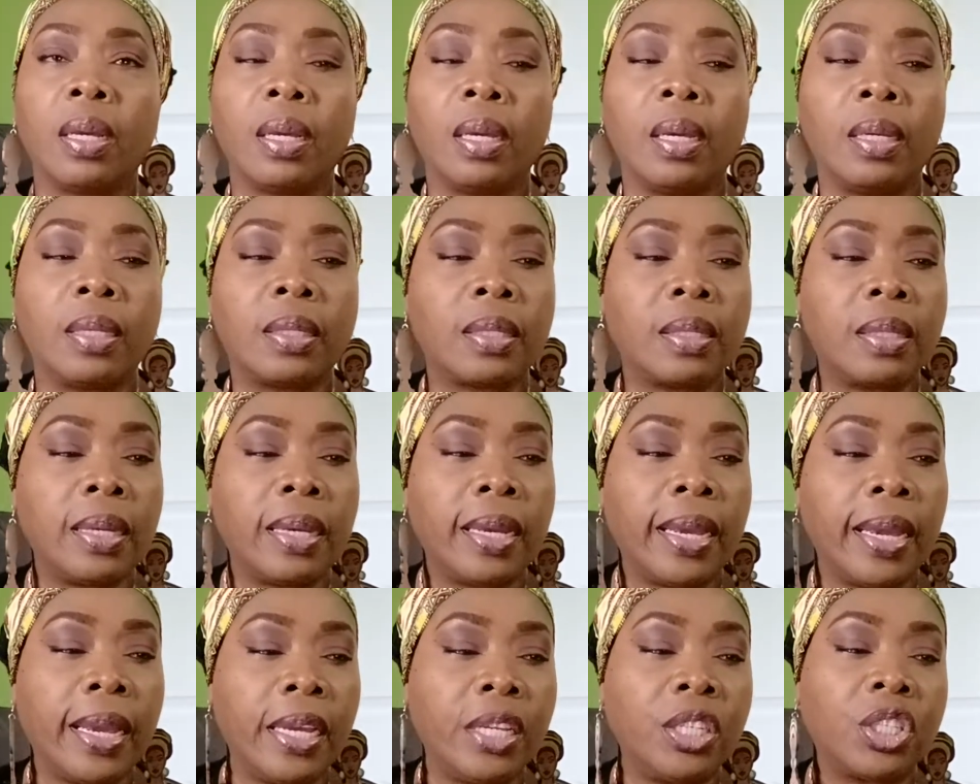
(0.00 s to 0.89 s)
is the
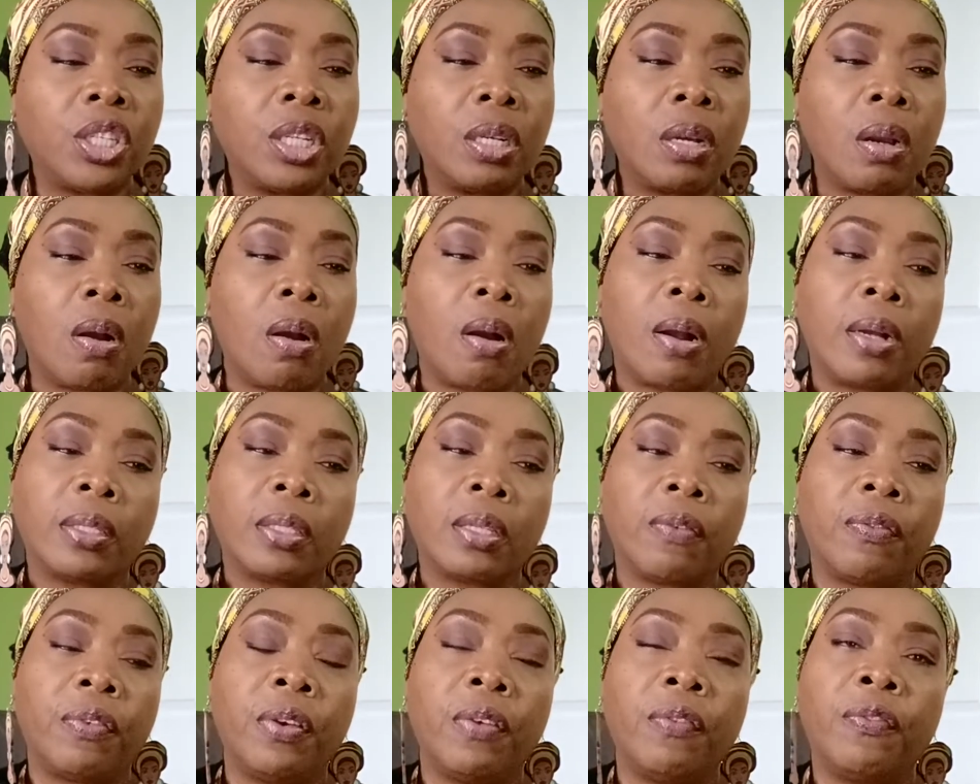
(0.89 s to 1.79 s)
ancient art
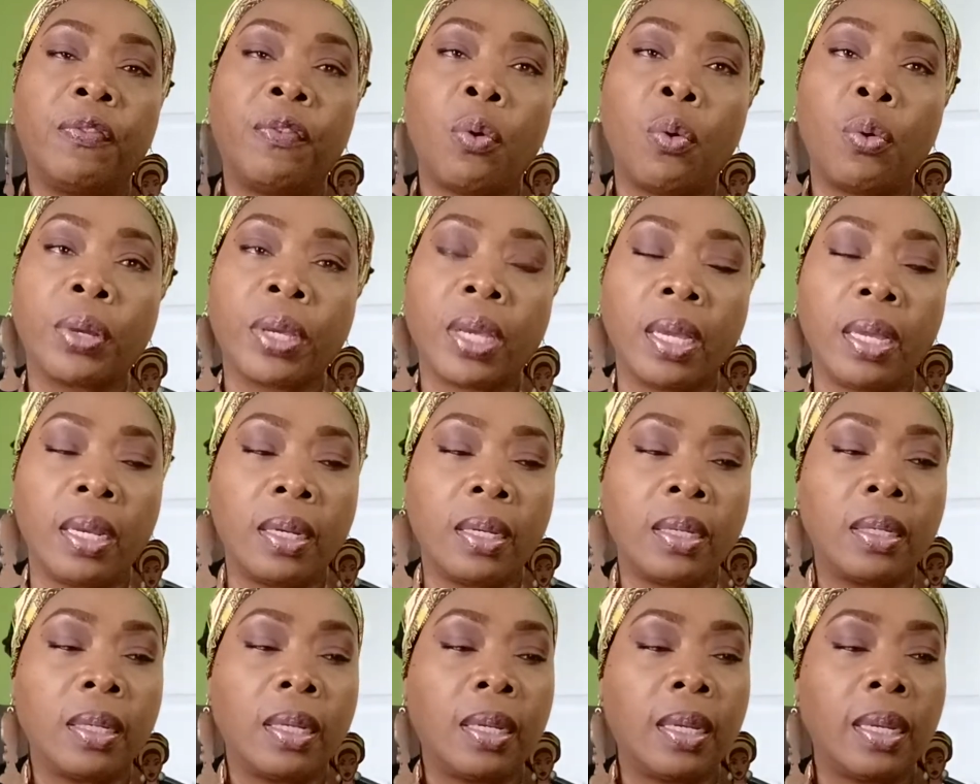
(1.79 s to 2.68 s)
of
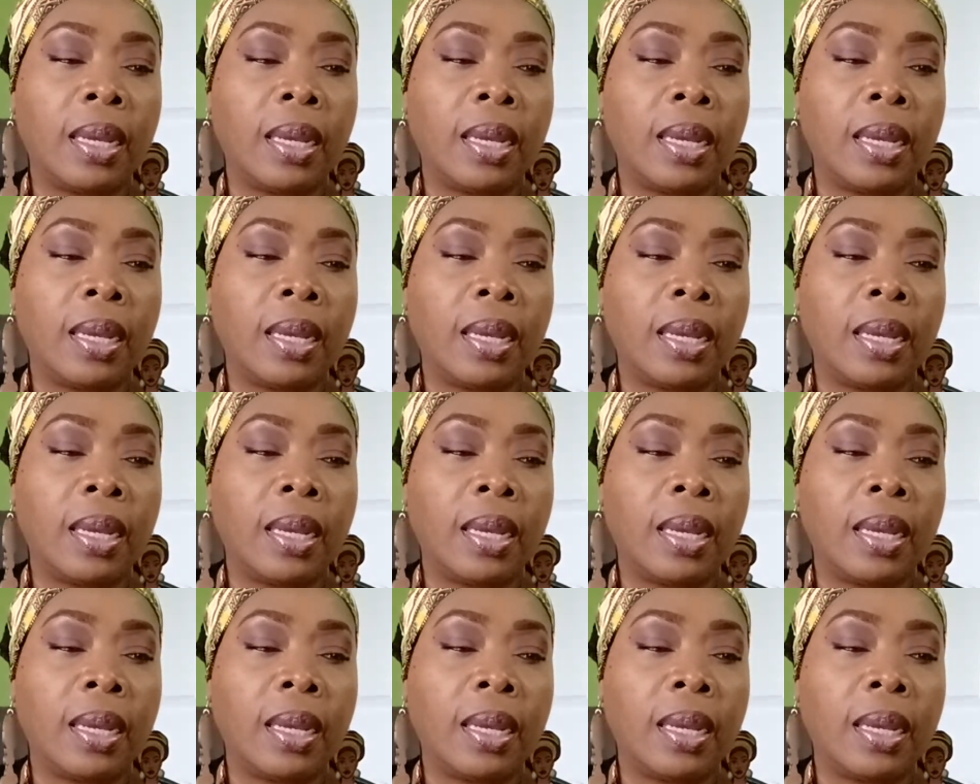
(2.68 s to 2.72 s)
invoking